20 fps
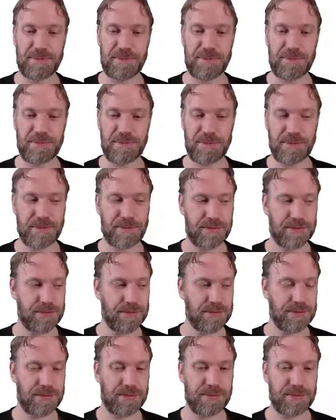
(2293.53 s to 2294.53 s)

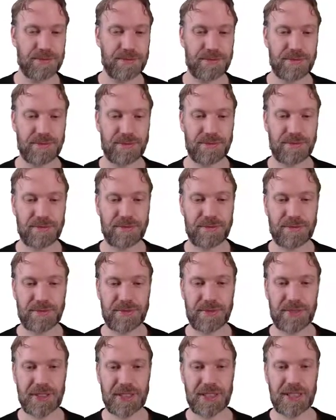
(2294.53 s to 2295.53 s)

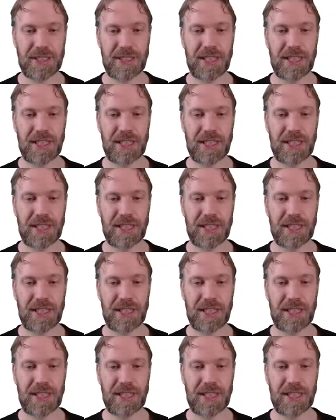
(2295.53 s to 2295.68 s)
Nobody speaks.